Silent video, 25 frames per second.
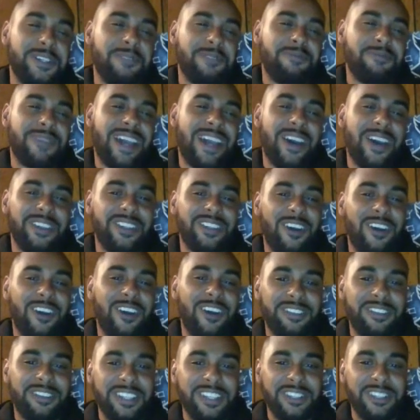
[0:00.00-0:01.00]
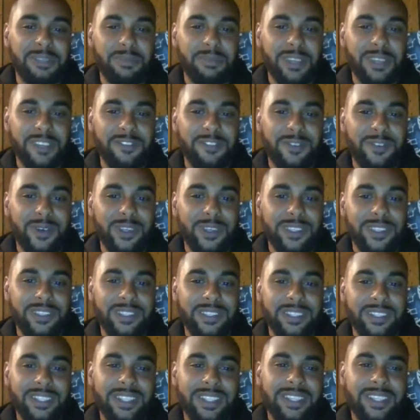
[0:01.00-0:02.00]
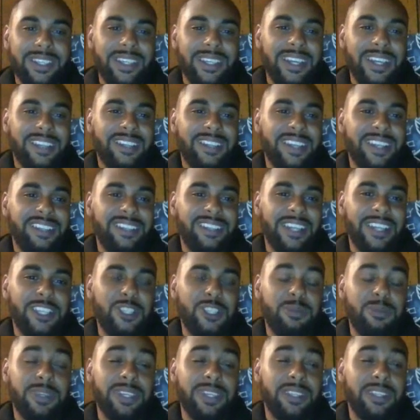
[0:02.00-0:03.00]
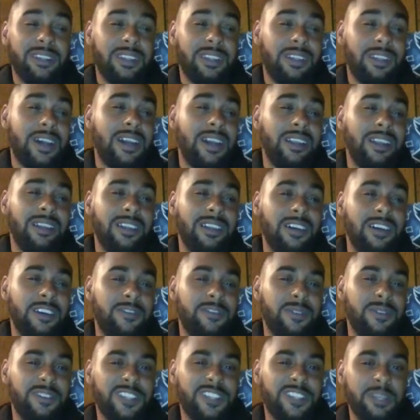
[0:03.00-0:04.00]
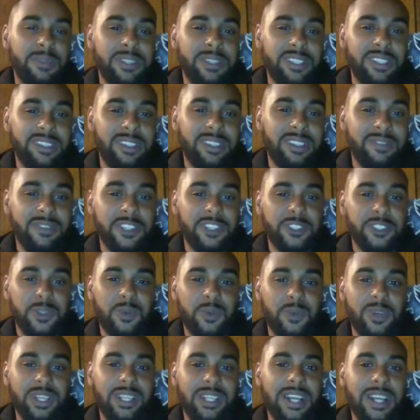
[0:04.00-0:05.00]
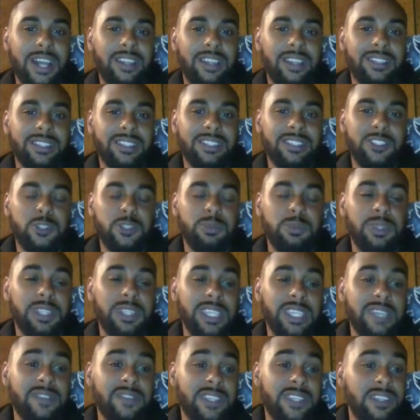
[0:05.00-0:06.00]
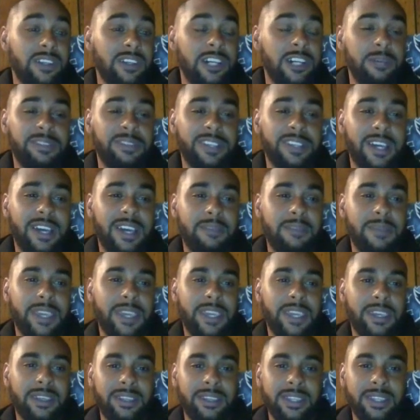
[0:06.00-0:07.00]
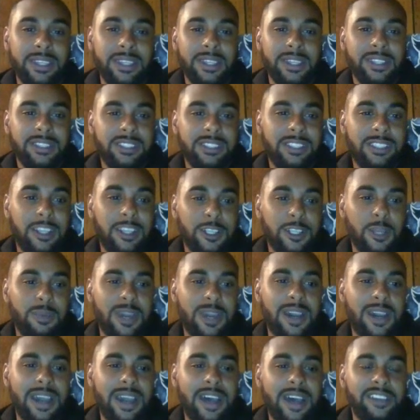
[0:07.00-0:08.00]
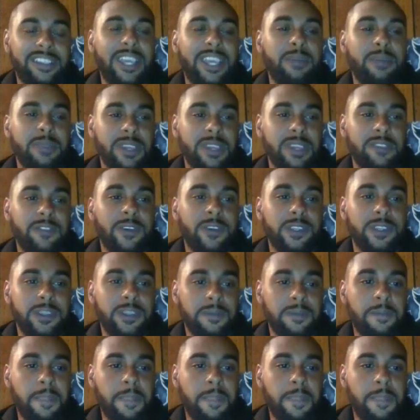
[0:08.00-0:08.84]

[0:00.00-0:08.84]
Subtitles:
How's the offseason been for you? As I said, you've been getting a lot of love from some of these Division I colleges who believe in your upside, man. Just talk about how's that been for you.